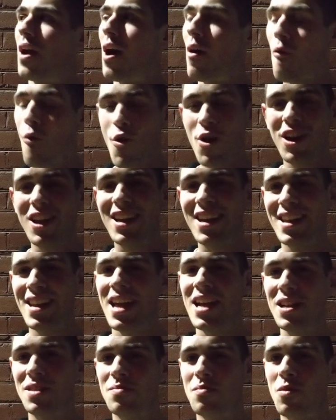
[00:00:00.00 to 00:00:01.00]
want to
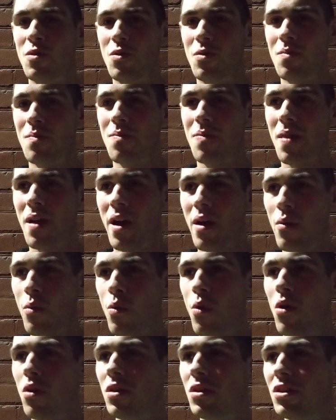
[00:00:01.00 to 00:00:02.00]
connect more. I
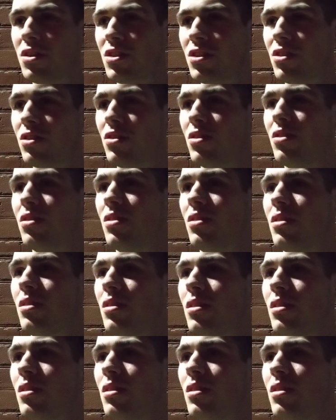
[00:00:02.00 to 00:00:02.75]
want to